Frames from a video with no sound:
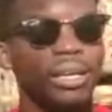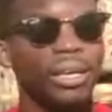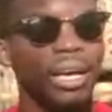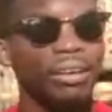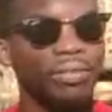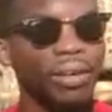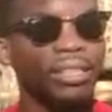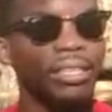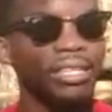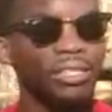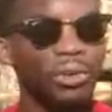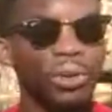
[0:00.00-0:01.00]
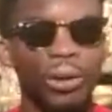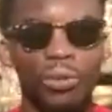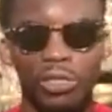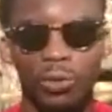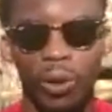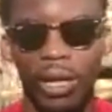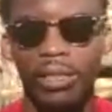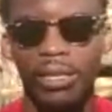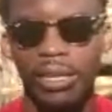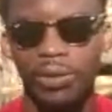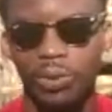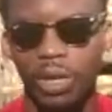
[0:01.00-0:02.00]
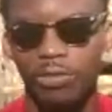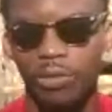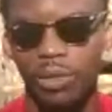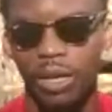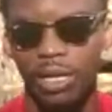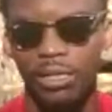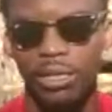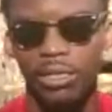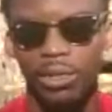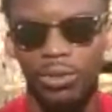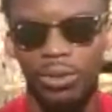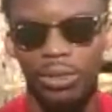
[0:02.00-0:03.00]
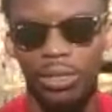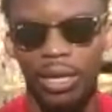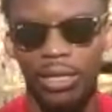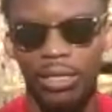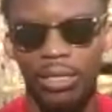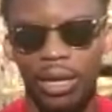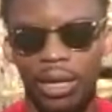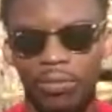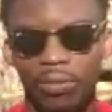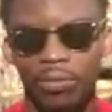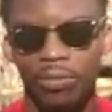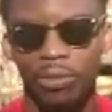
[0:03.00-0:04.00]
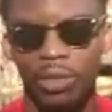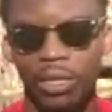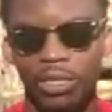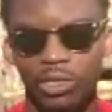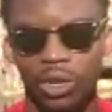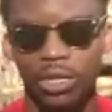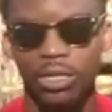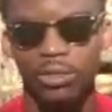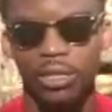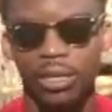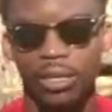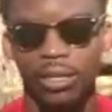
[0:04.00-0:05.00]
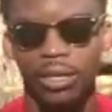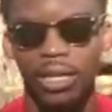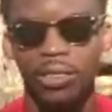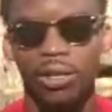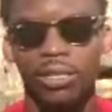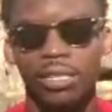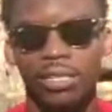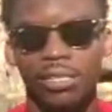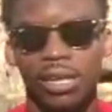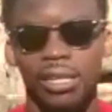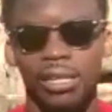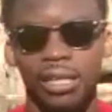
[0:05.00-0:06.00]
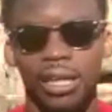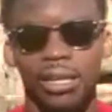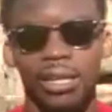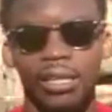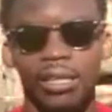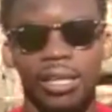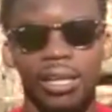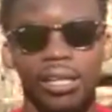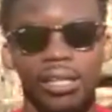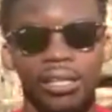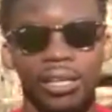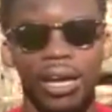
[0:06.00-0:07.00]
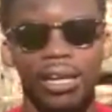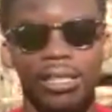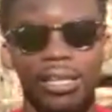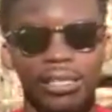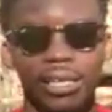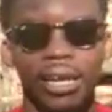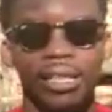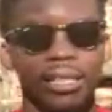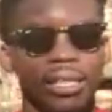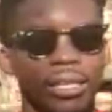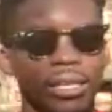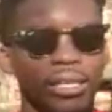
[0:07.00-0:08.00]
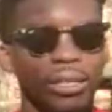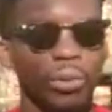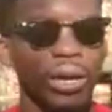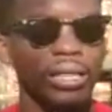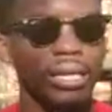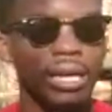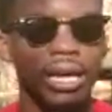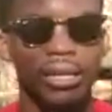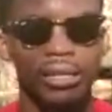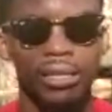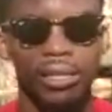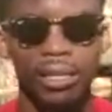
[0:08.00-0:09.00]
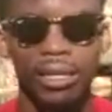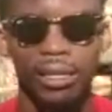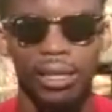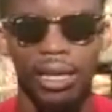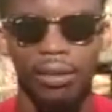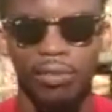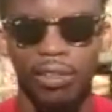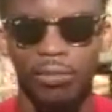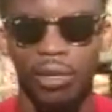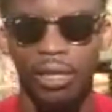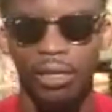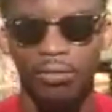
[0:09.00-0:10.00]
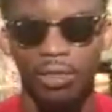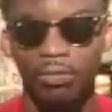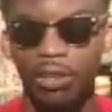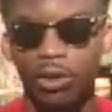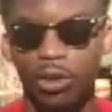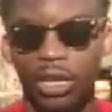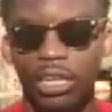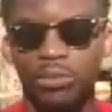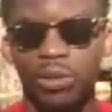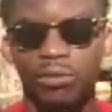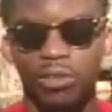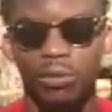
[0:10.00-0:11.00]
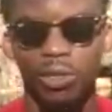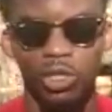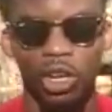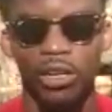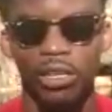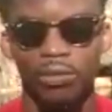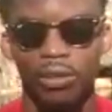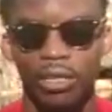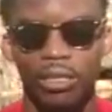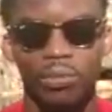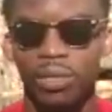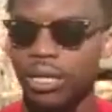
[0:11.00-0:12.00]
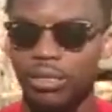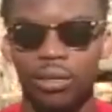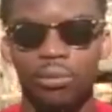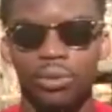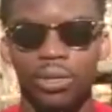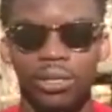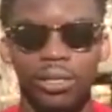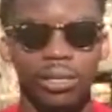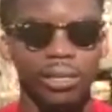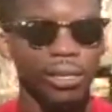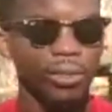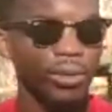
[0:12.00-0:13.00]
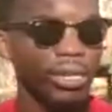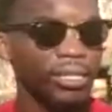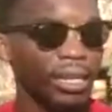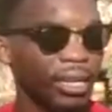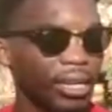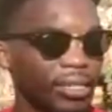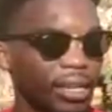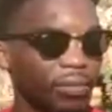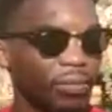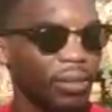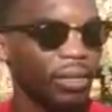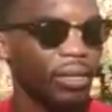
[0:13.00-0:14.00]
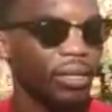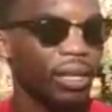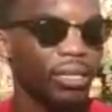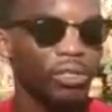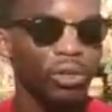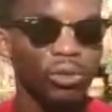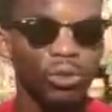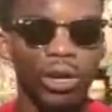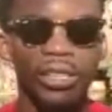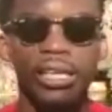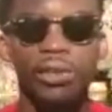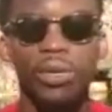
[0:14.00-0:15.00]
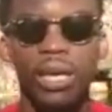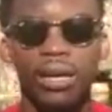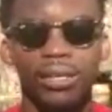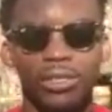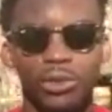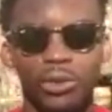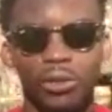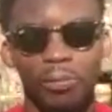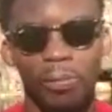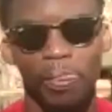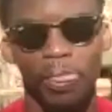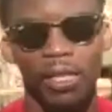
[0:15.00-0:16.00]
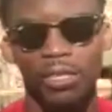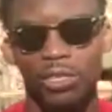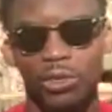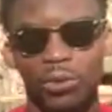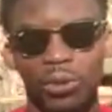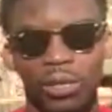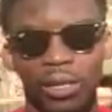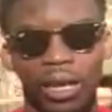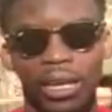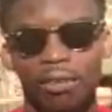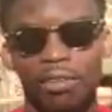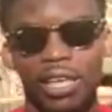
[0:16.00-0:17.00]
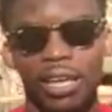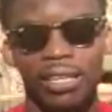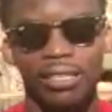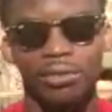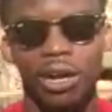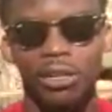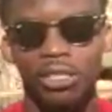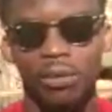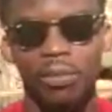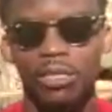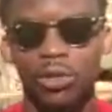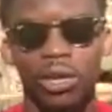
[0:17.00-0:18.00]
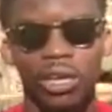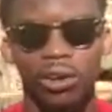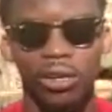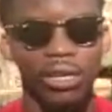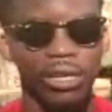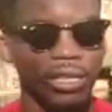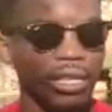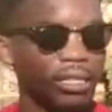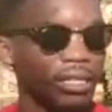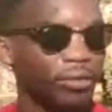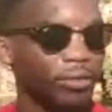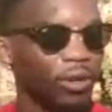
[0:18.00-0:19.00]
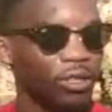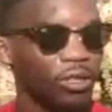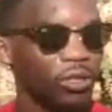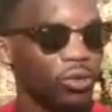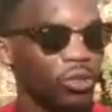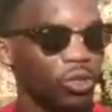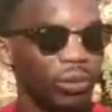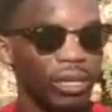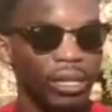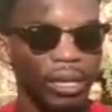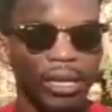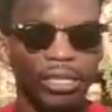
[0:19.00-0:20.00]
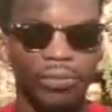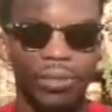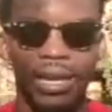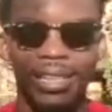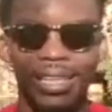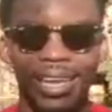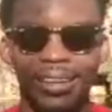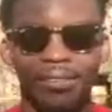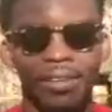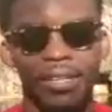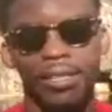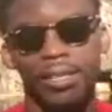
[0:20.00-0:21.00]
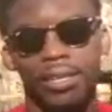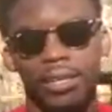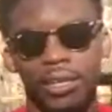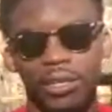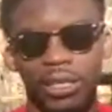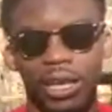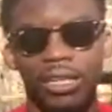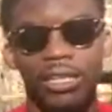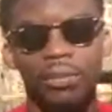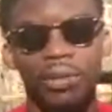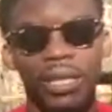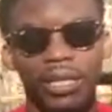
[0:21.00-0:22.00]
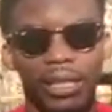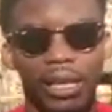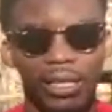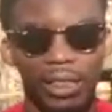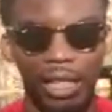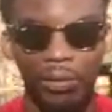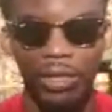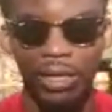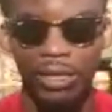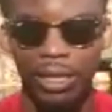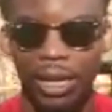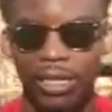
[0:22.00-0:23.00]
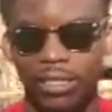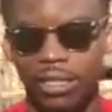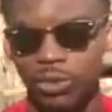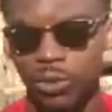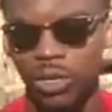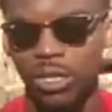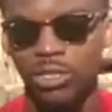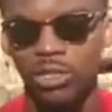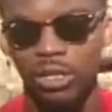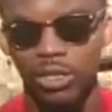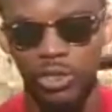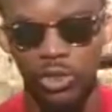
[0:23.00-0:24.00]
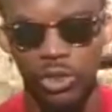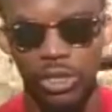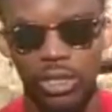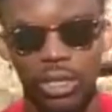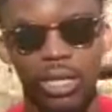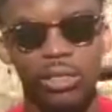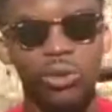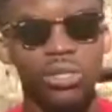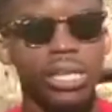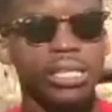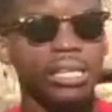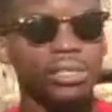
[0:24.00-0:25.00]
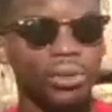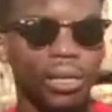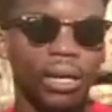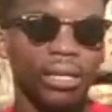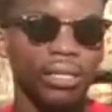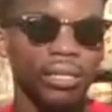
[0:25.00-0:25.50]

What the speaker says: I felt as though it was a well-needed way for me to actually, take the time for me to enjoy this year, and not necessarily let it kind of dictate the way that I need to kind of live my life. Even though it has been for the majority of it, but at some point, you just gotta accept that, the only thing you can't control is you. And everything else around you is gonna be so chaotic, and it's gonna force you to do so many things, but at the end of it, there are limited things in this world that you can control, and those things that you can't,